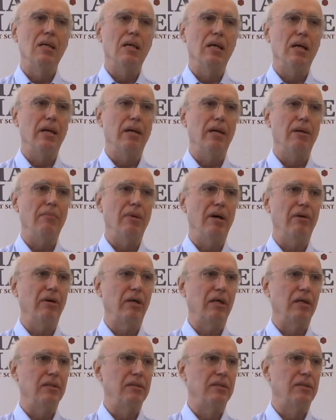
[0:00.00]
And the
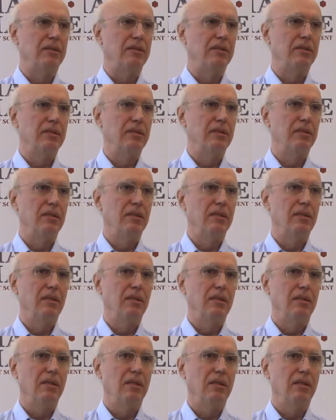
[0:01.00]
Americans
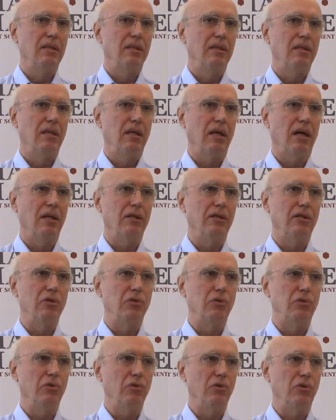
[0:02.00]

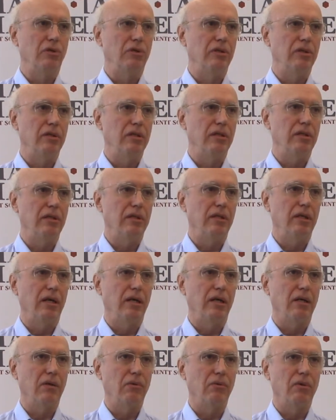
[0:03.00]
understood
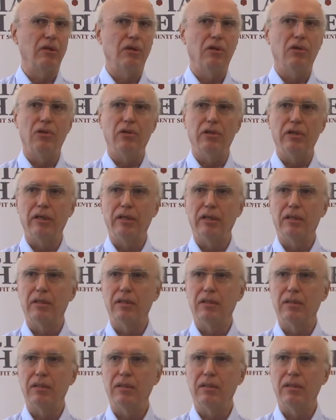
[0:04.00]
they were going,
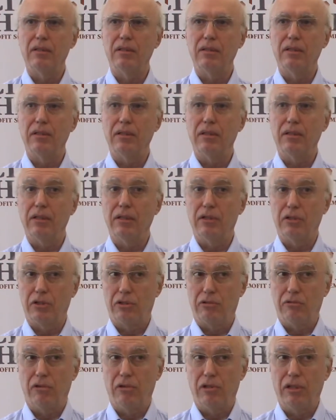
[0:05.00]
the
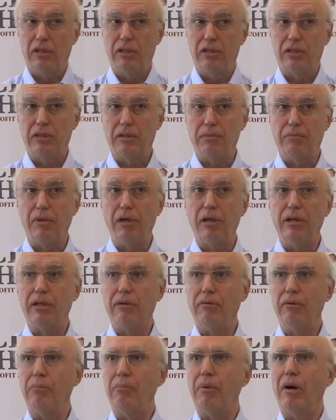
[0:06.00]
strongest
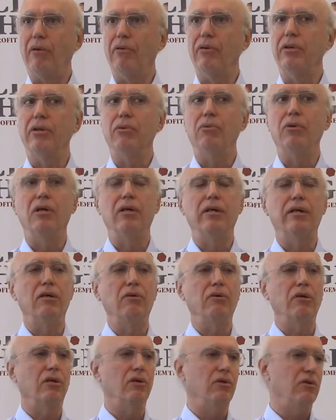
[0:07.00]
military power in the world, they
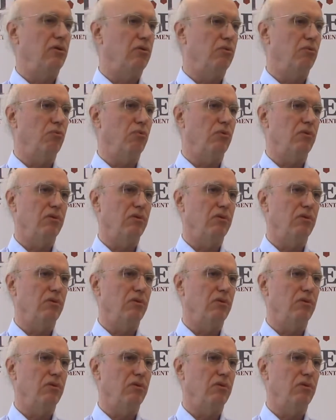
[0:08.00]
were going to